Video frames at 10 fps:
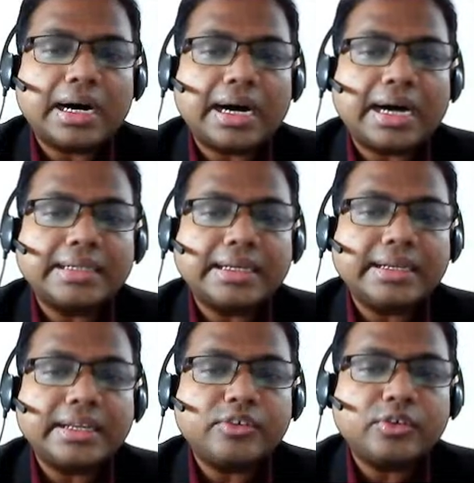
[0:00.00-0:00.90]

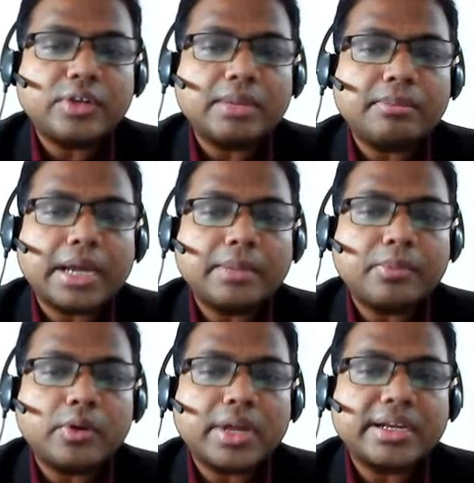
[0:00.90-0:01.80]
unintentional
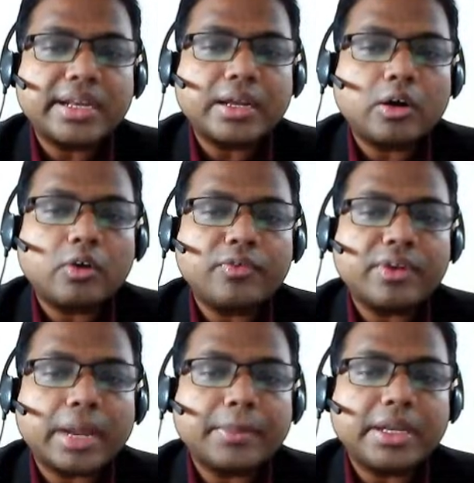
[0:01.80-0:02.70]
byproduct of
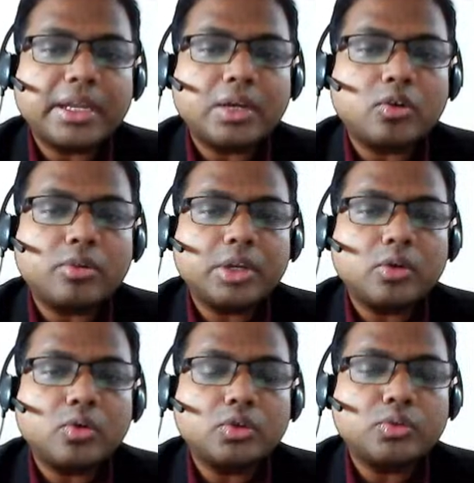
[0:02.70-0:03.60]
rapid economic
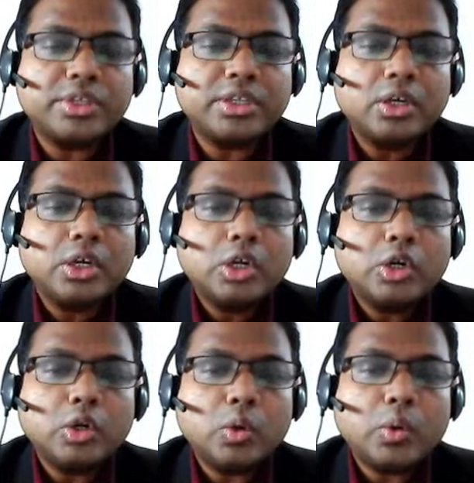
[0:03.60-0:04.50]
growth with
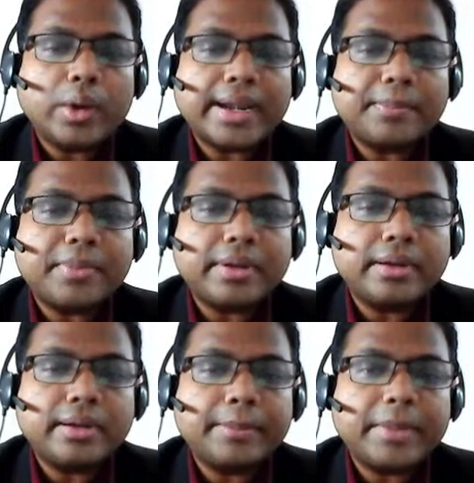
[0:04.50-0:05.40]
no
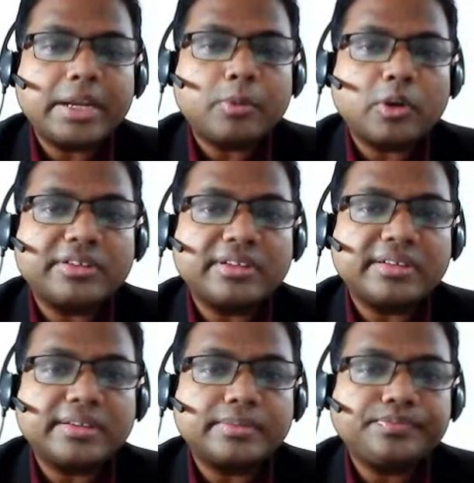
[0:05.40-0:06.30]
adaptation
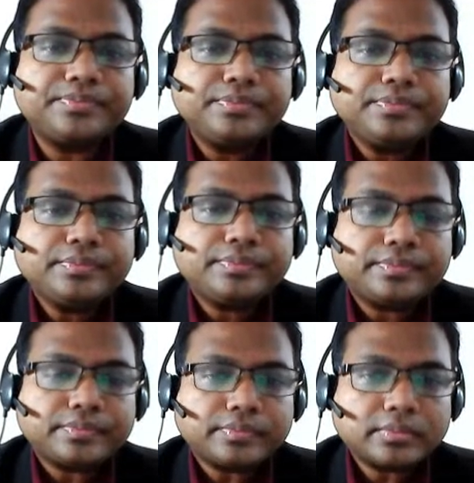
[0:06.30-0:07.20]
policies.
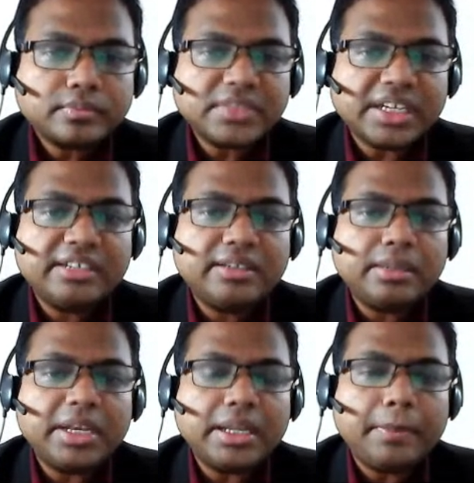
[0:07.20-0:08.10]

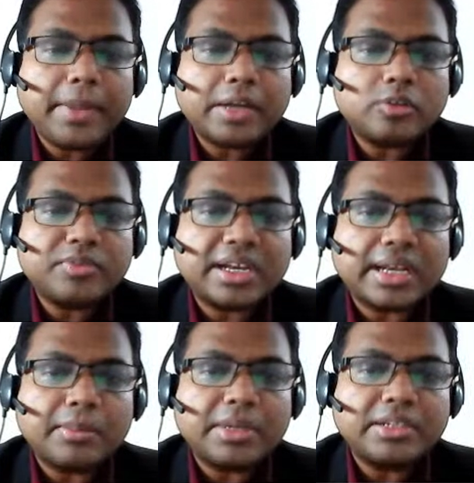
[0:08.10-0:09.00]
Estimate impact of the
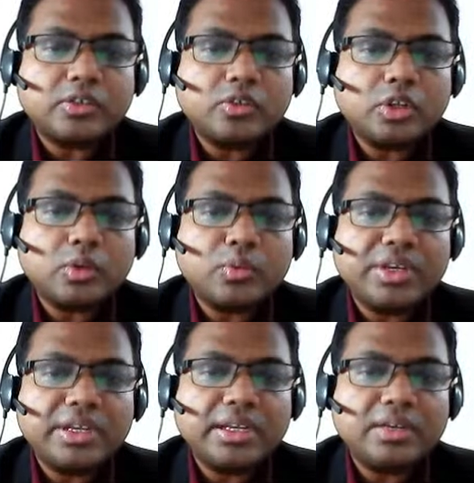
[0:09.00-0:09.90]
climate change on the
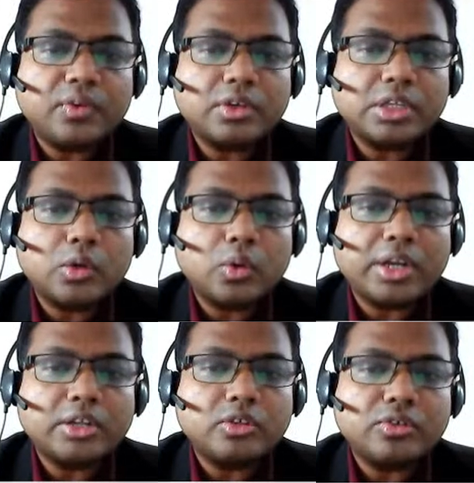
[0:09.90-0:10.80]
wheat yield for the low
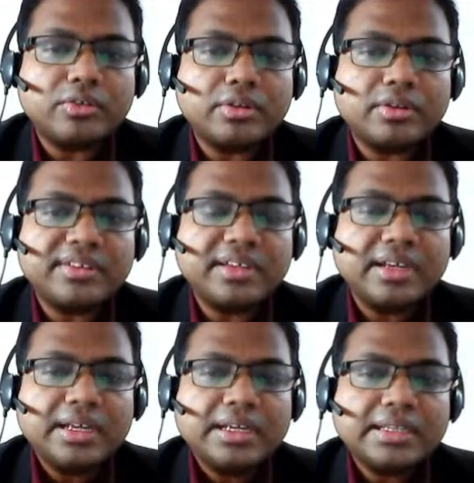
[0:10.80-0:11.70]
altitude regions.
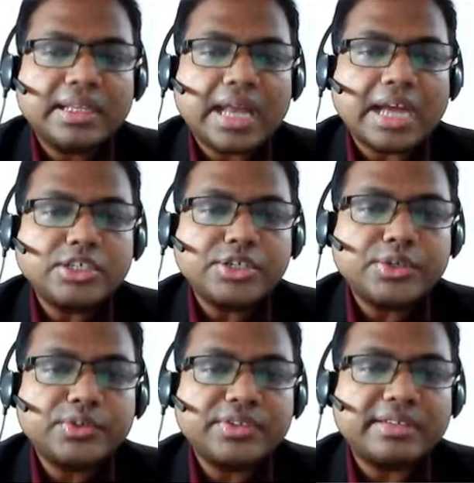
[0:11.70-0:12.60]
The line
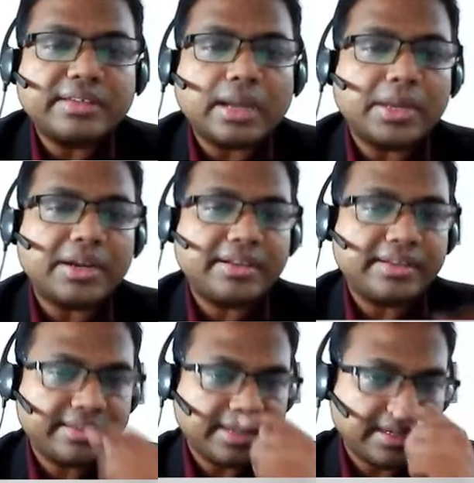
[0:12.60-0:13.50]
shows the summary
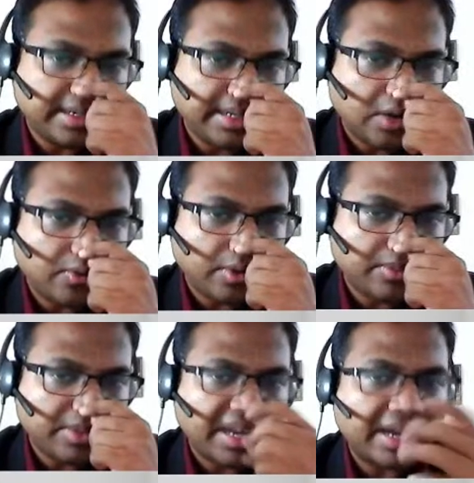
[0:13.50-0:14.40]
resulted down
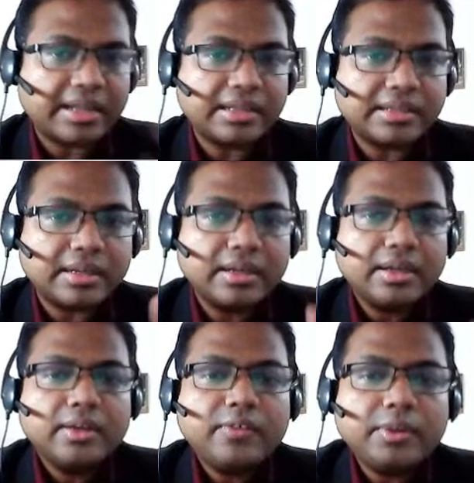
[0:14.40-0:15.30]
from the adult
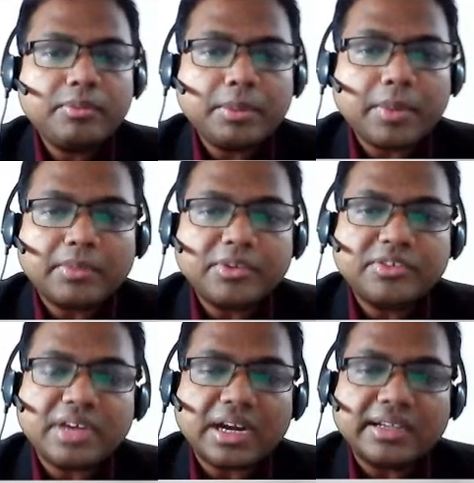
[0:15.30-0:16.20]
50 published
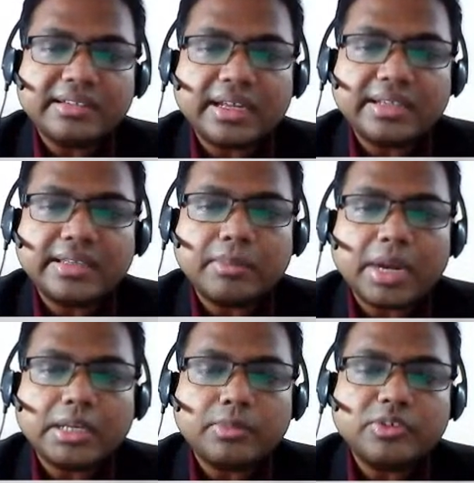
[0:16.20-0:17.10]
studies at the
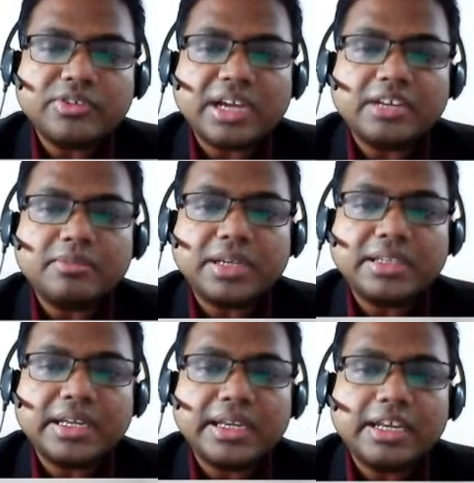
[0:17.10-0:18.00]
multiple sites by
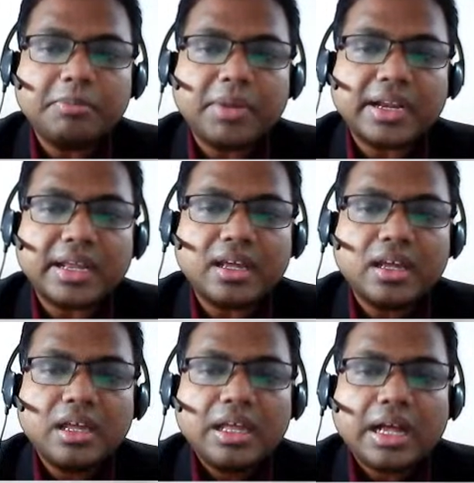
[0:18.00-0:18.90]
the yield per
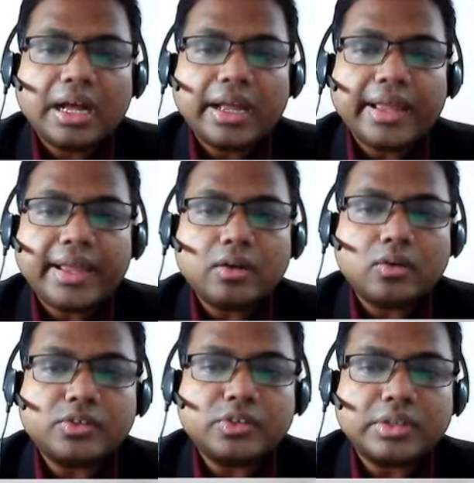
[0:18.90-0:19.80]

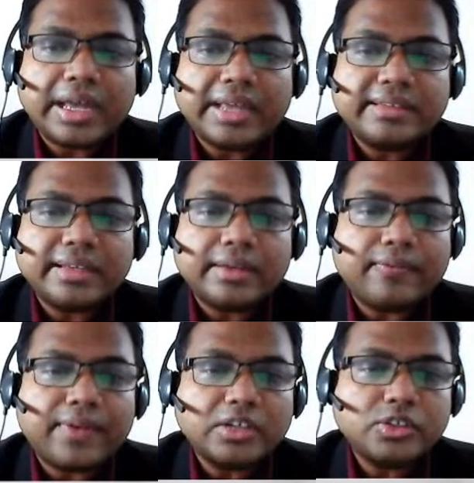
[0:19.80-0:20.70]
acres as a
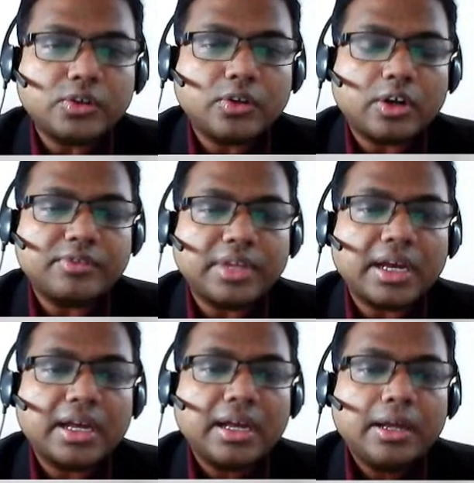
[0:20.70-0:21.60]
function of
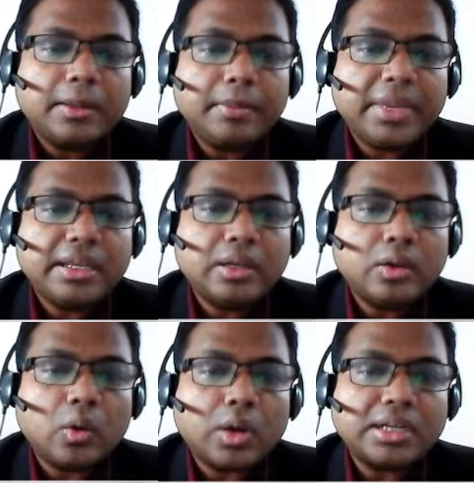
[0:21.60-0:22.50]
the
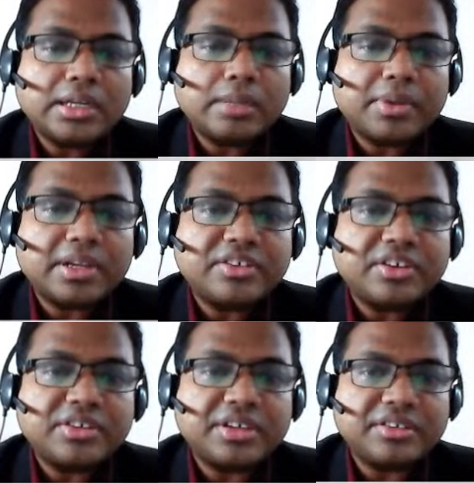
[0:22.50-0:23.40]
mean local
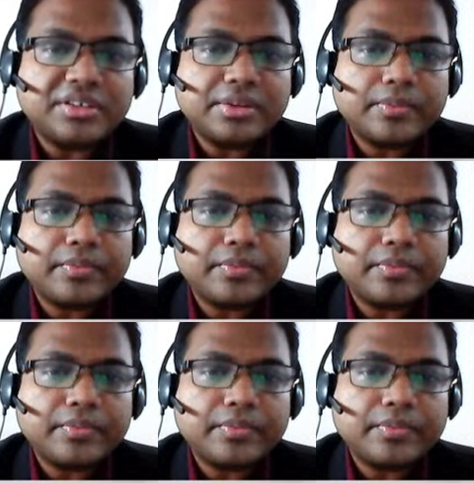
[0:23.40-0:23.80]
temperature change.